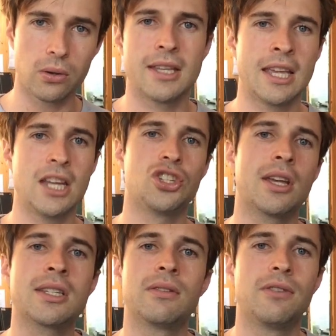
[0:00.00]
Is he
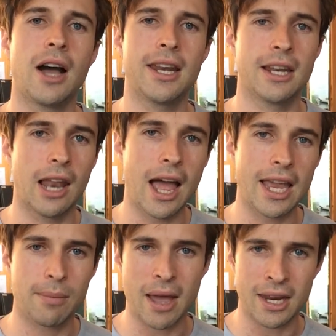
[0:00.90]
justified in
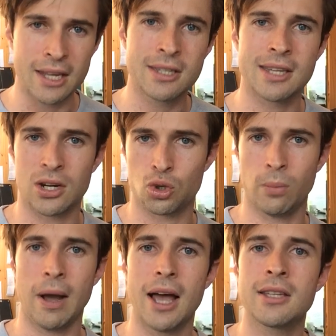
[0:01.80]
lying about his sexual
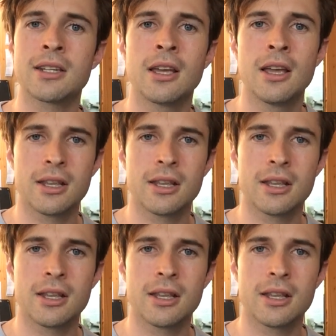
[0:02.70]
past,